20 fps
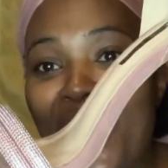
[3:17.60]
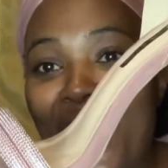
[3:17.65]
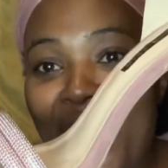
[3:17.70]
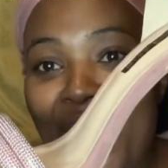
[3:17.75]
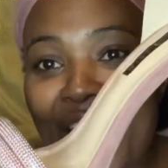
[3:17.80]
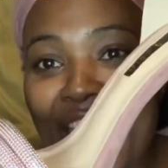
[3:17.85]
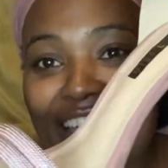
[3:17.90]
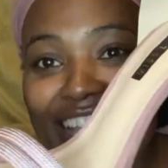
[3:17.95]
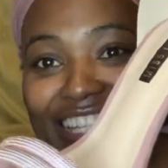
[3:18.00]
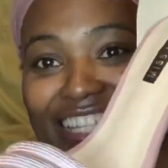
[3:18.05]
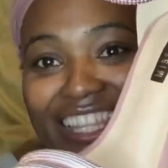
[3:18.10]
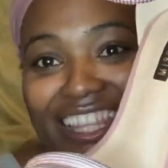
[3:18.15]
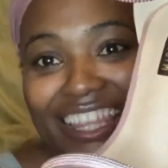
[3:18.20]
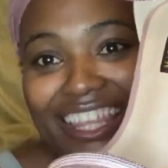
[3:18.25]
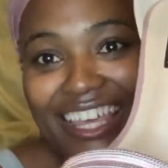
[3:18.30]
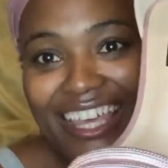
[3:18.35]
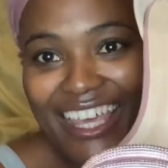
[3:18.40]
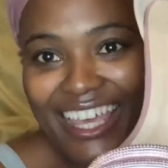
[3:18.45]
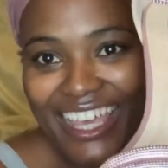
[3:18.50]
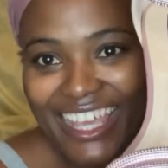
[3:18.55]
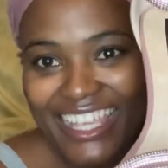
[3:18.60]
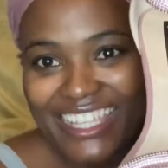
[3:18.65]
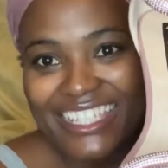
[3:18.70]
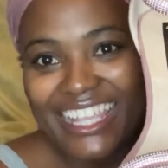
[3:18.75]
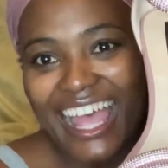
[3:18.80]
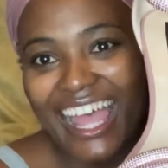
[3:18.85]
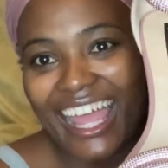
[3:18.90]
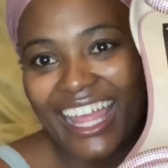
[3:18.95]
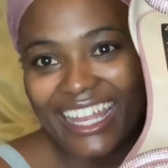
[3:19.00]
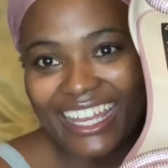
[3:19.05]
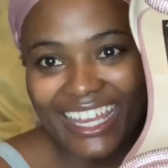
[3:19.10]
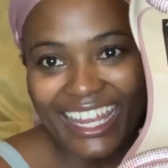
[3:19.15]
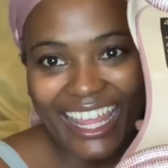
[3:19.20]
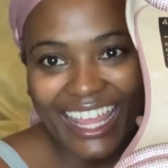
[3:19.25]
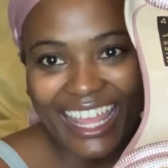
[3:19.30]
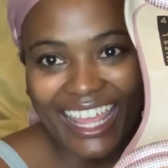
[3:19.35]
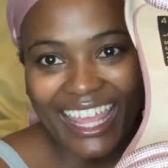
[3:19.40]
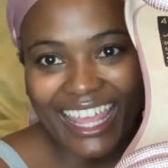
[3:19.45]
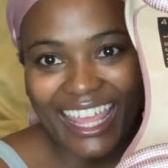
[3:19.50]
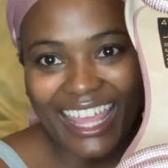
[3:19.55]
Who is this,
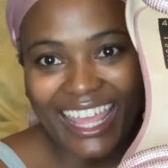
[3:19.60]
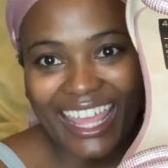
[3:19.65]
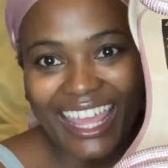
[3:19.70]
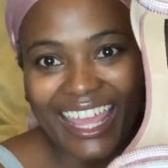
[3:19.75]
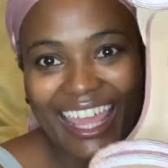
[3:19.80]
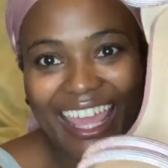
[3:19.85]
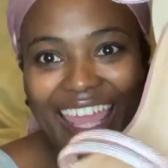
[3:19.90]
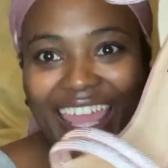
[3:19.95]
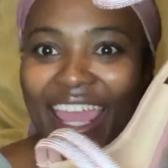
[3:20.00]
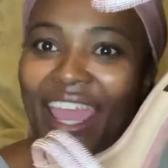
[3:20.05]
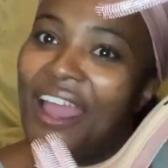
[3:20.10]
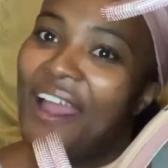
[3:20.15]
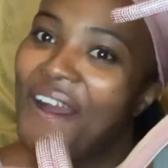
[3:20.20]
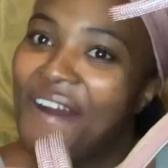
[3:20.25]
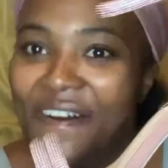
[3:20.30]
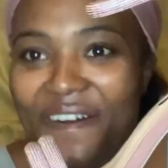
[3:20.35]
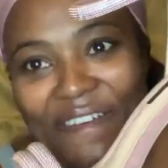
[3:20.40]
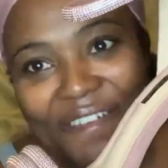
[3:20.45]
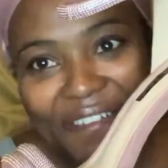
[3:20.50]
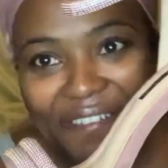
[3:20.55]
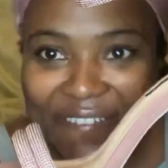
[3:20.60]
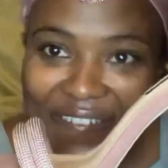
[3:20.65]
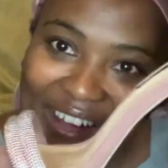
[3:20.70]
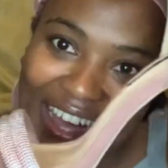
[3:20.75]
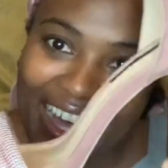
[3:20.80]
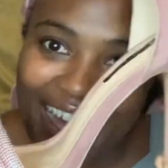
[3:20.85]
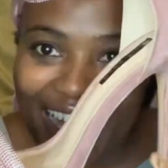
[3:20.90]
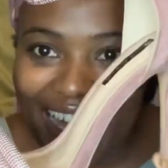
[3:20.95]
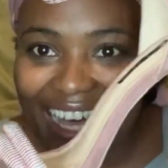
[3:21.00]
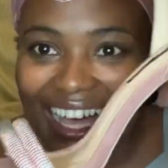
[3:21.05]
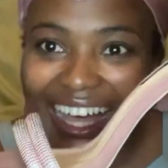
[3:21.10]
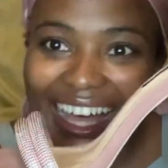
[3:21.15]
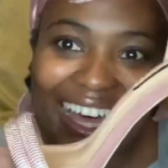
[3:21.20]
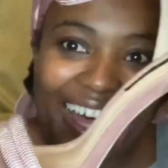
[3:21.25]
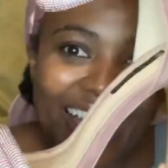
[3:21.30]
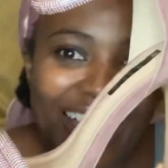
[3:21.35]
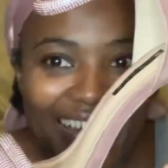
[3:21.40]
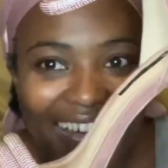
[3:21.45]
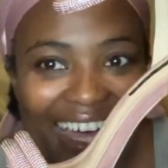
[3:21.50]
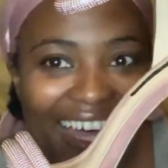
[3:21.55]
honey?
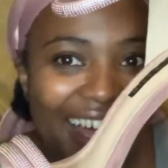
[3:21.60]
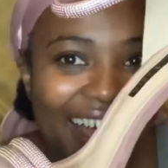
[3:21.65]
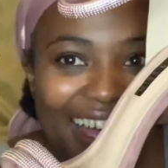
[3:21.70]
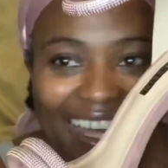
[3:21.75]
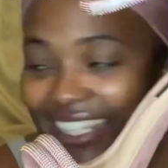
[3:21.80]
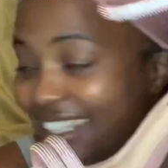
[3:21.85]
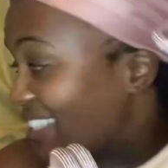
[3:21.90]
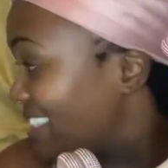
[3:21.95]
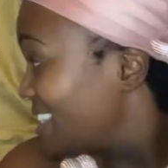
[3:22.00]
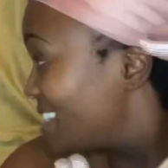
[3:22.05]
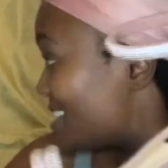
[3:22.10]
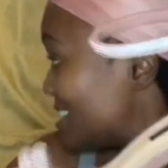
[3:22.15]
What? This